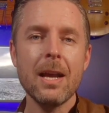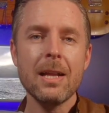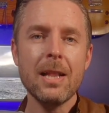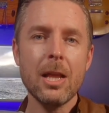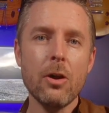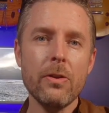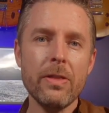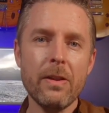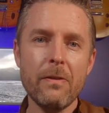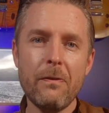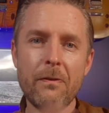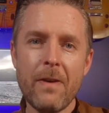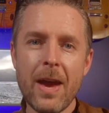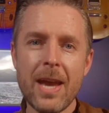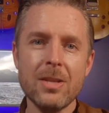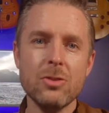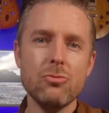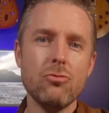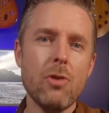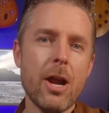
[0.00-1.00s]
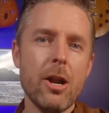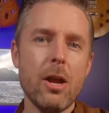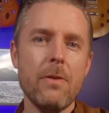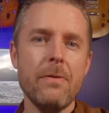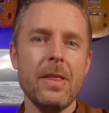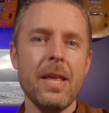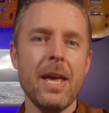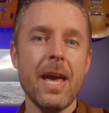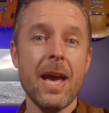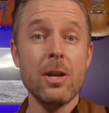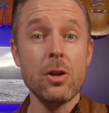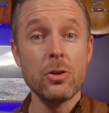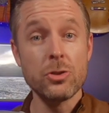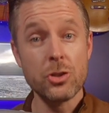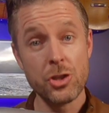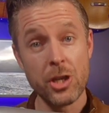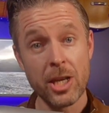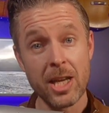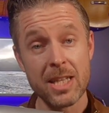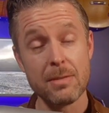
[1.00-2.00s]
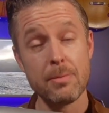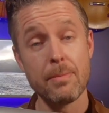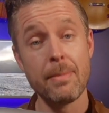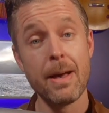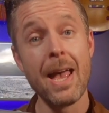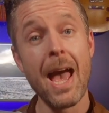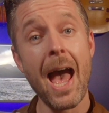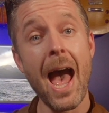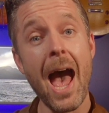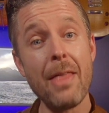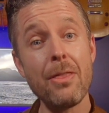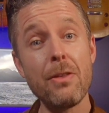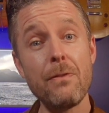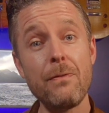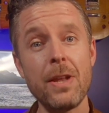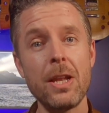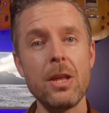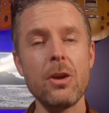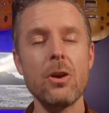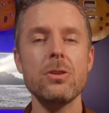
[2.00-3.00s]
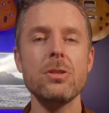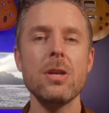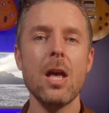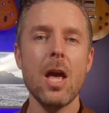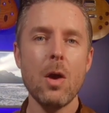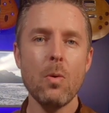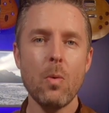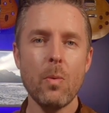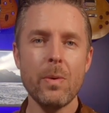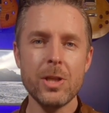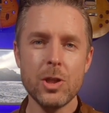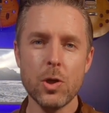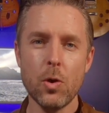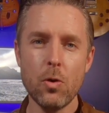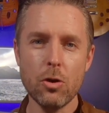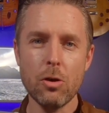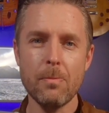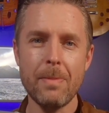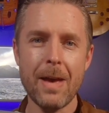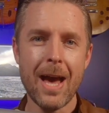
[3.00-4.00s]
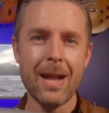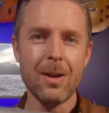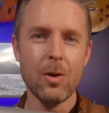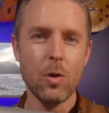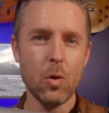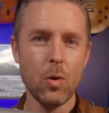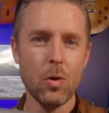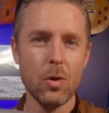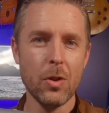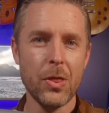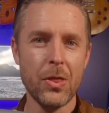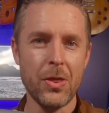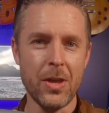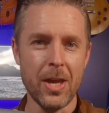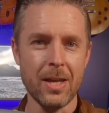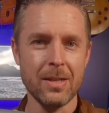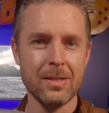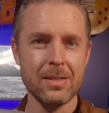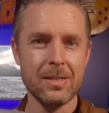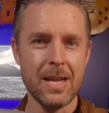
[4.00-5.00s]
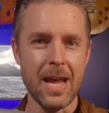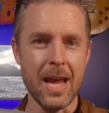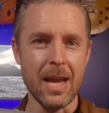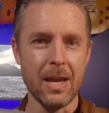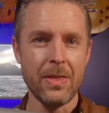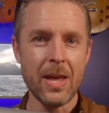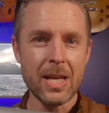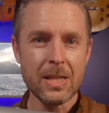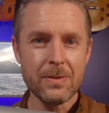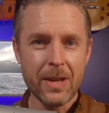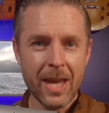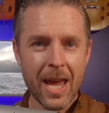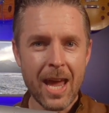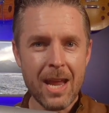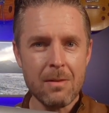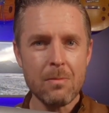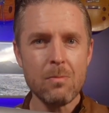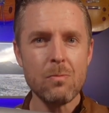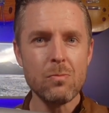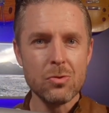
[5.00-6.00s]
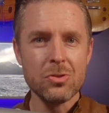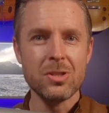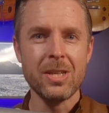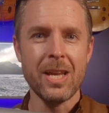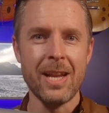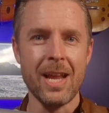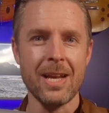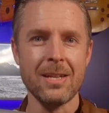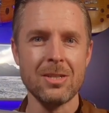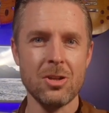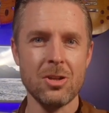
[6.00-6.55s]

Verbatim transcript: Click on the face right over there and also check out some of my other videos where we talk about all things tech. Thanks again. We'll see you next